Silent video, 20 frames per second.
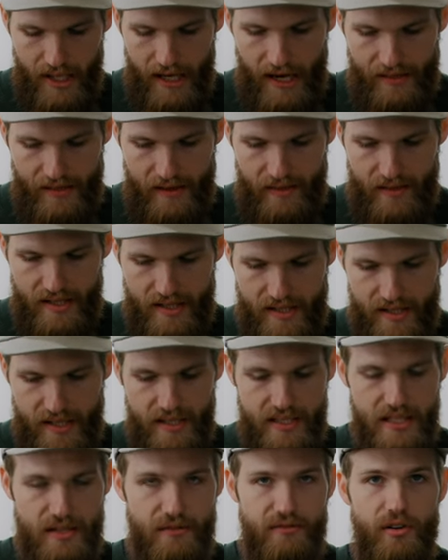and then this is the
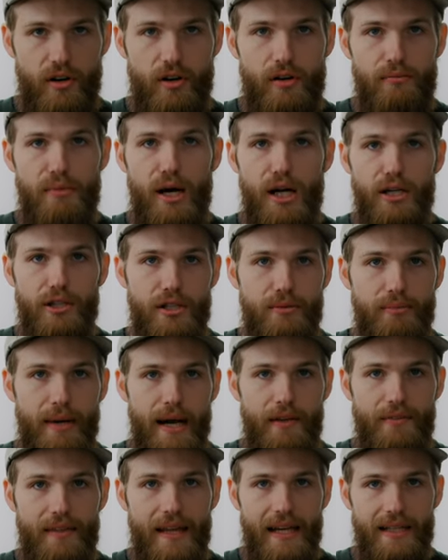default monitor
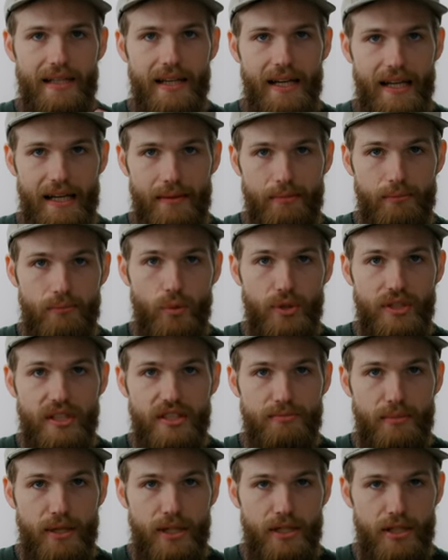mount that came with
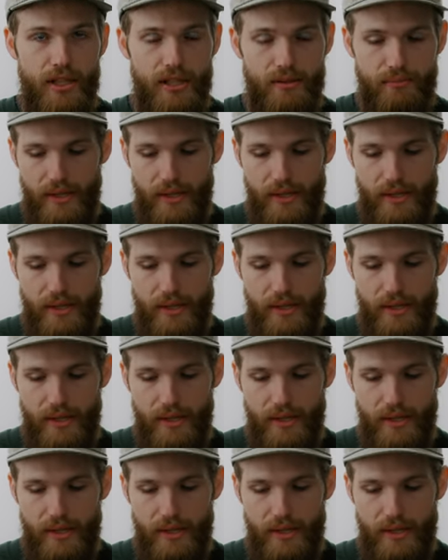this monitor.